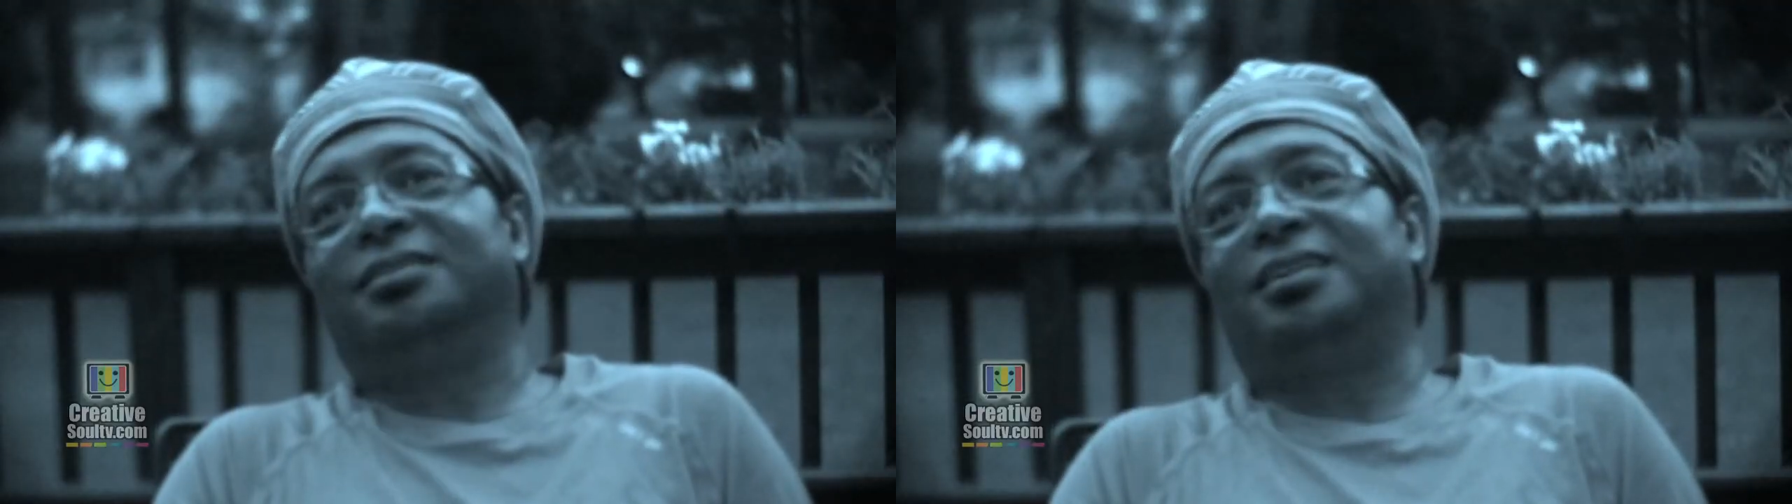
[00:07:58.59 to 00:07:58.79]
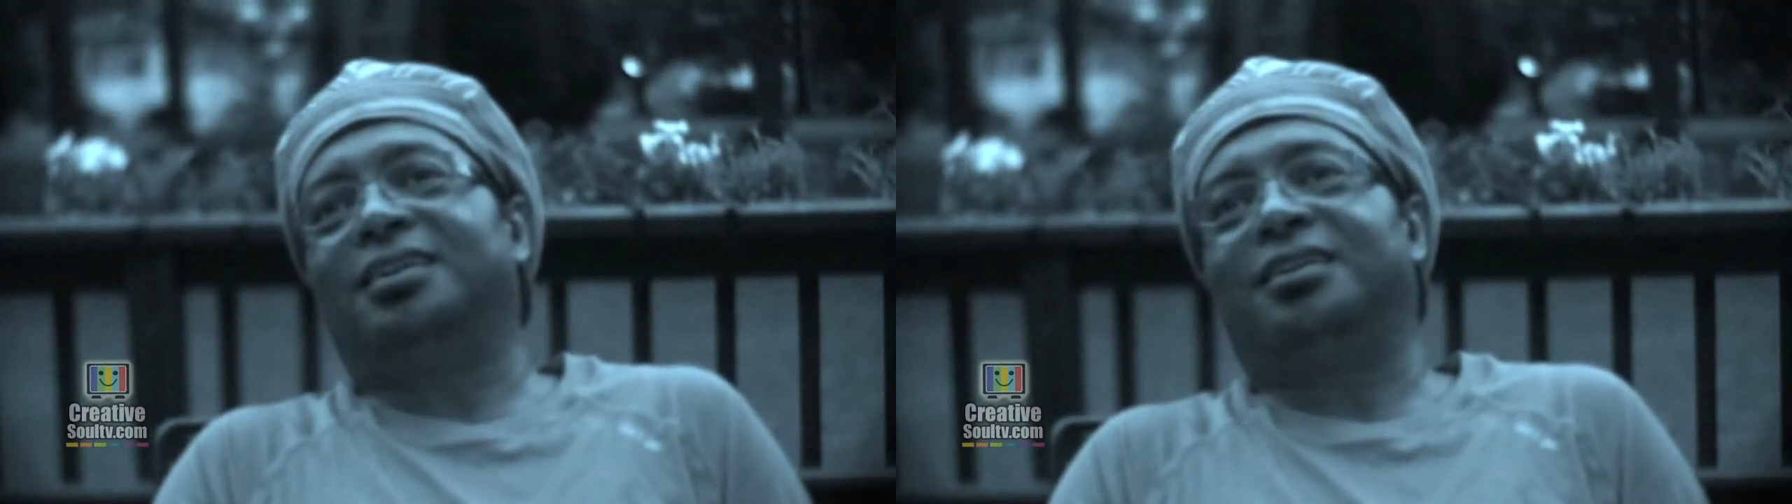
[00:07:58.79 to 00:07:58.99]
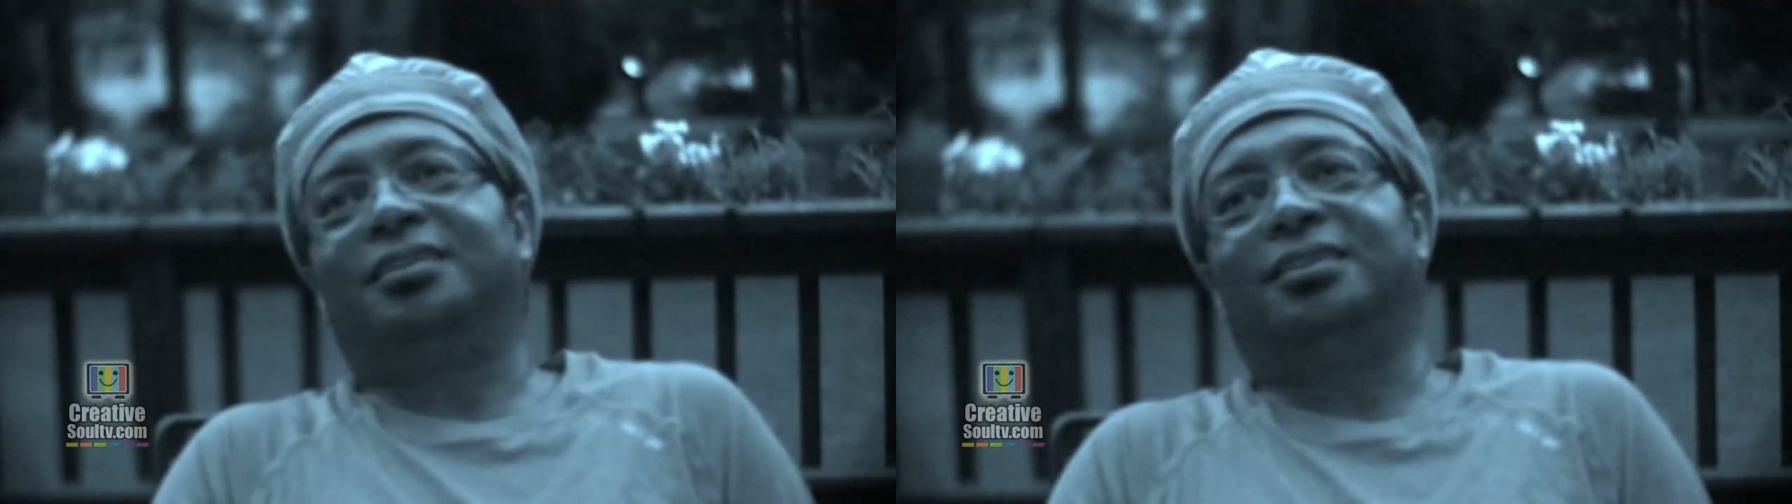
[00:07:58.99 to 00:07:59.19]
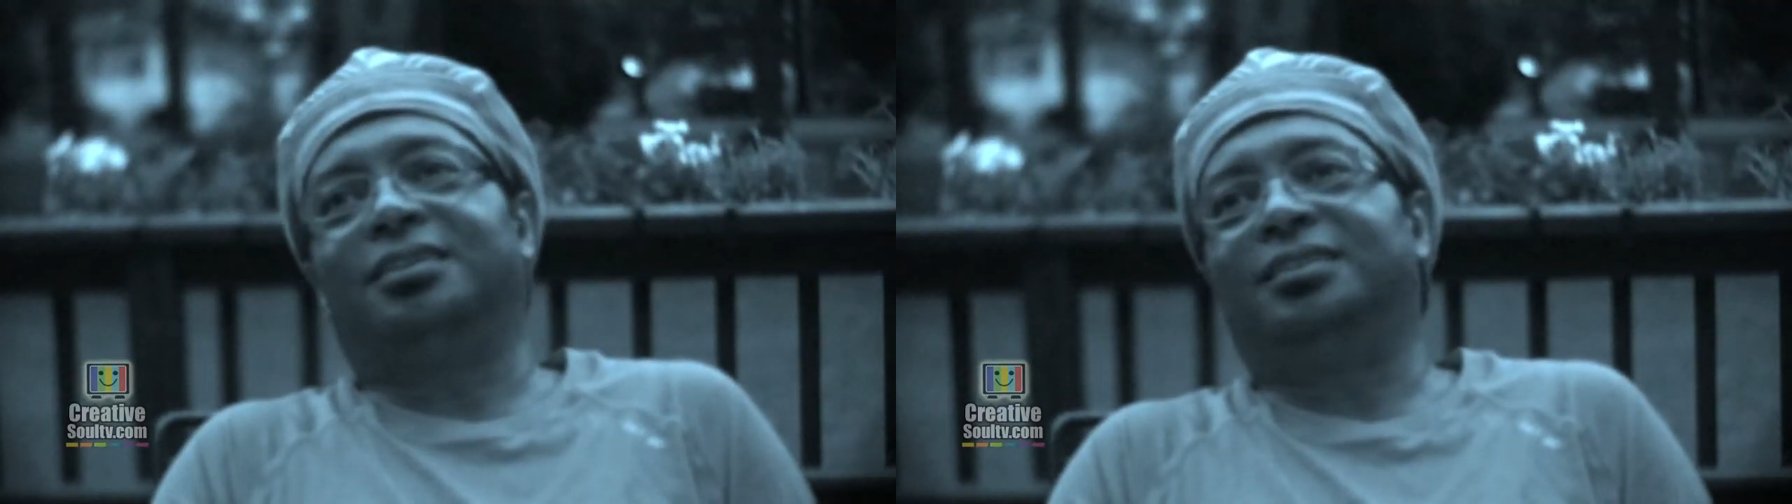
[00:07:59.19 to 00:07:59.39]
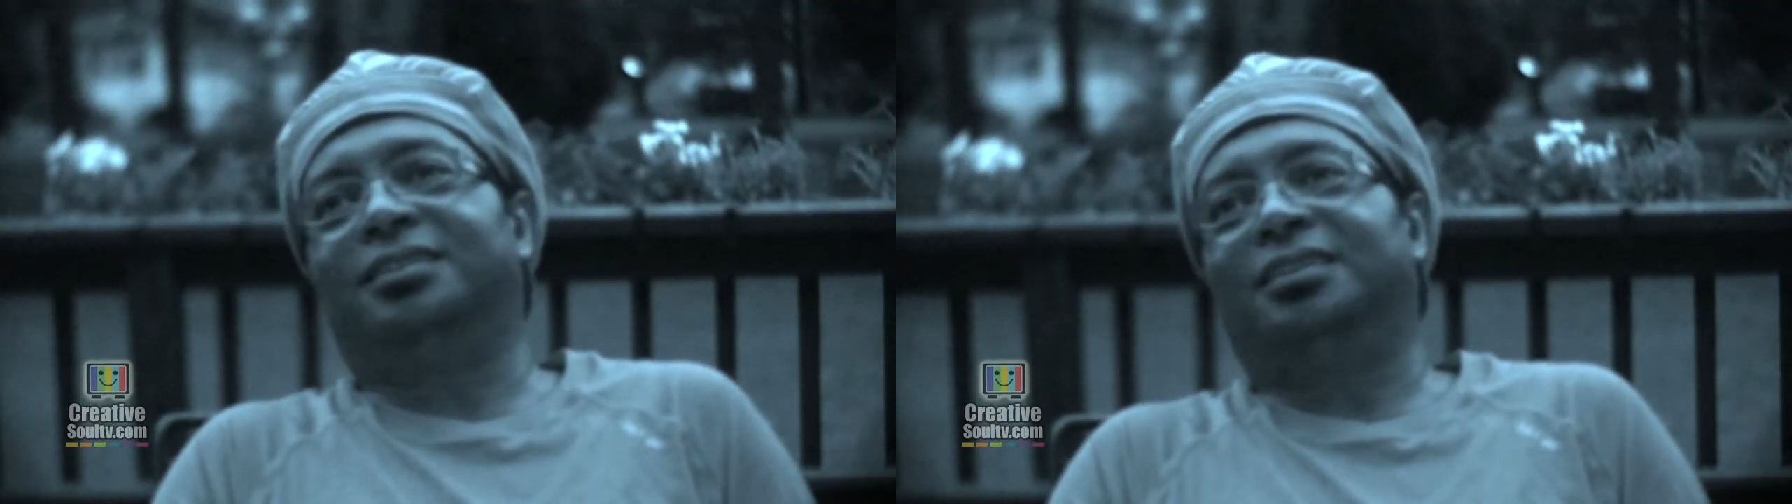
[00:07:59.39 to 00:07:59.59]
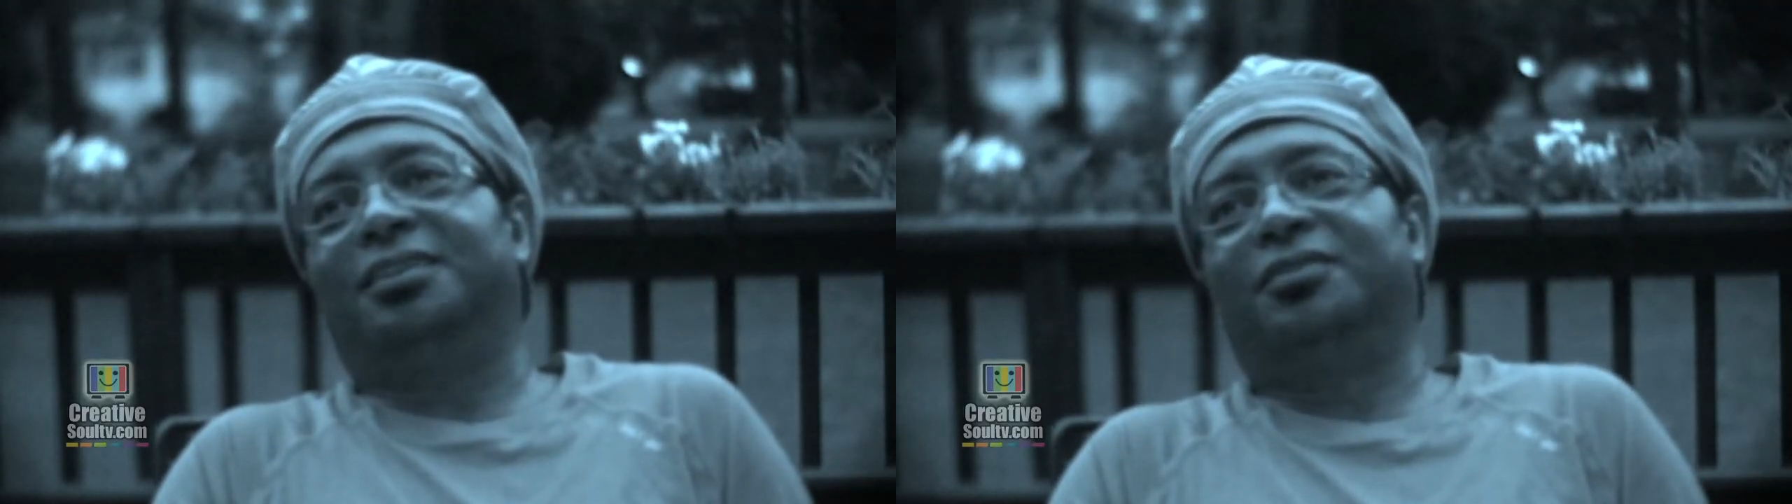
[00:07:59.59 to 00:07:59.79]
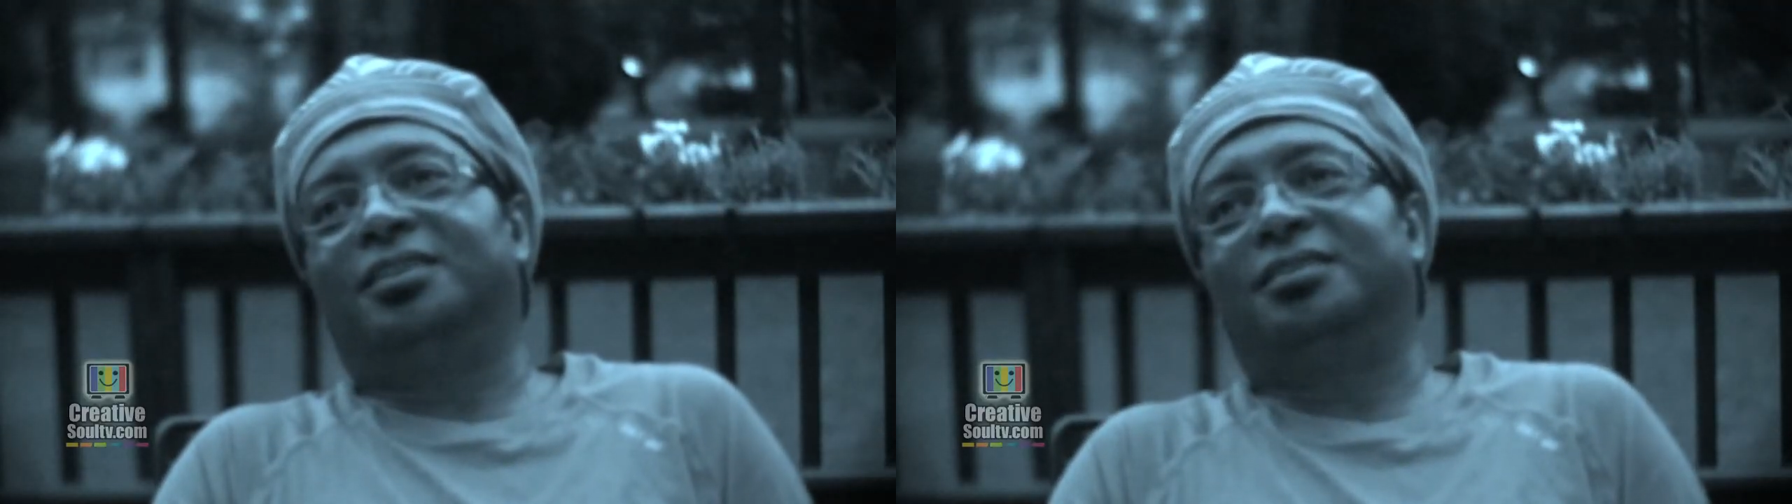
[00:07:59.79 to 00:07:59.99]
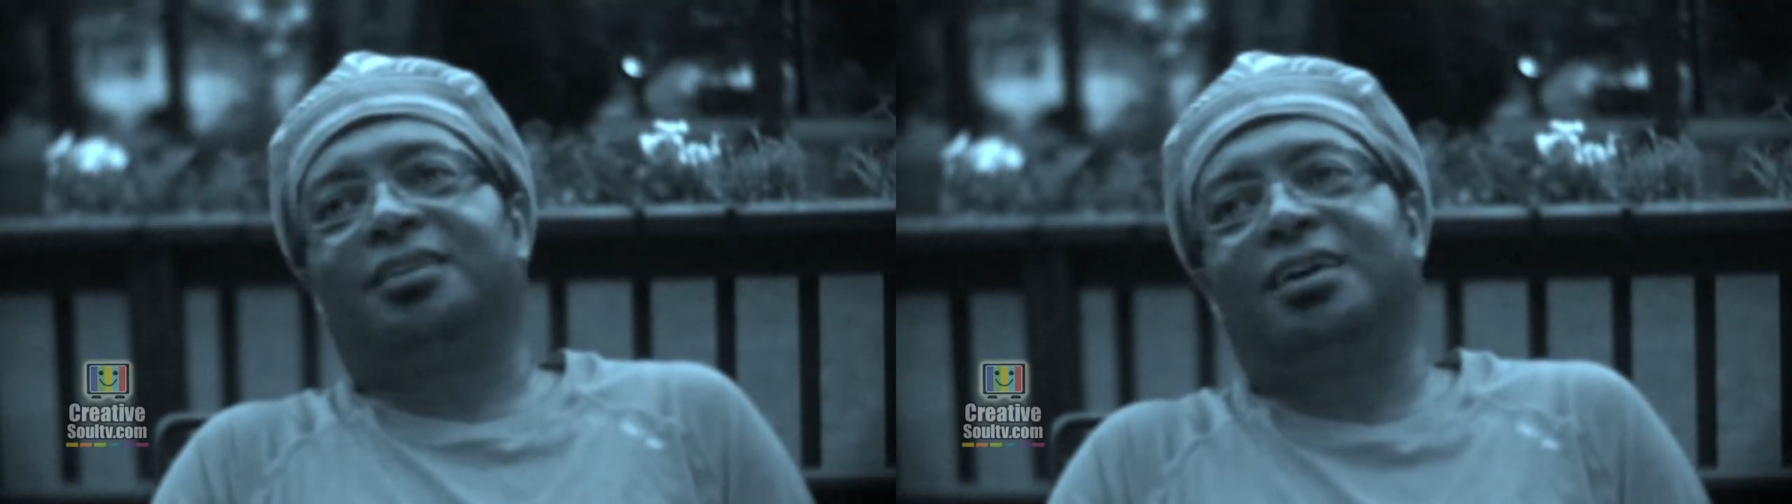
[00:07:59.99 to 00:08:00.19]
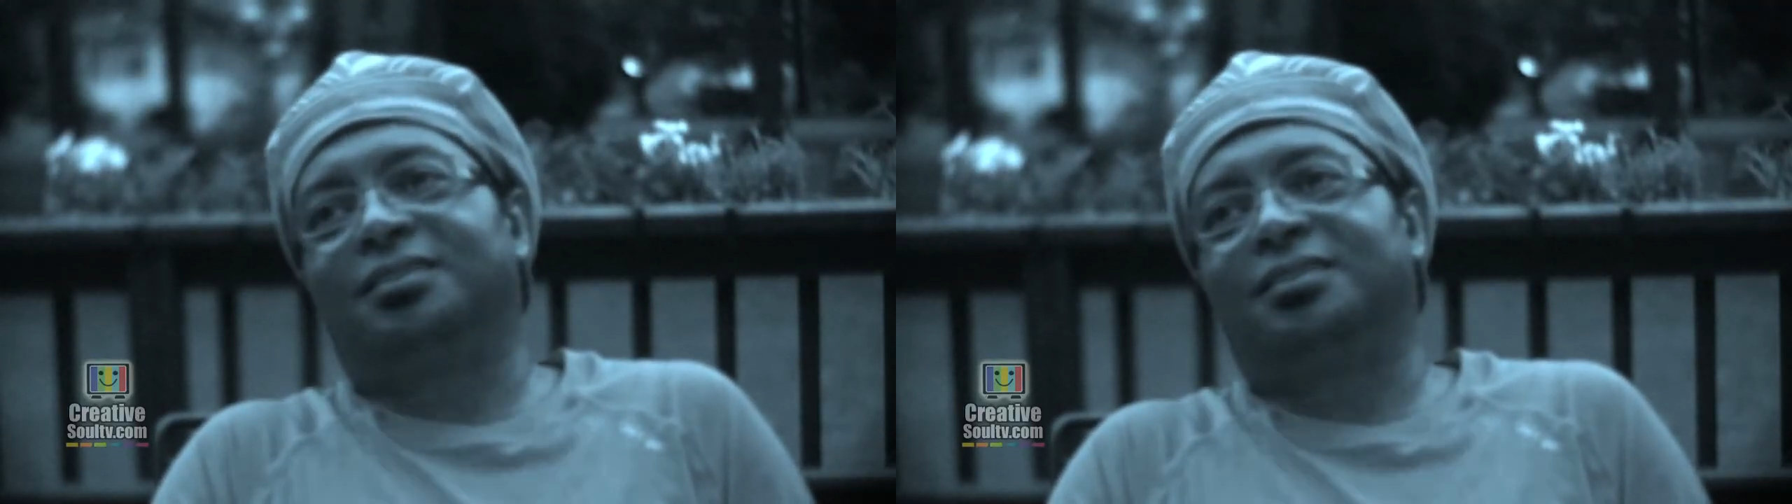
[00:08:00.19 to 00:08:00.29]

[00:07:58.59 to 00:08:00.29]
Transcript: He, he delivered his, his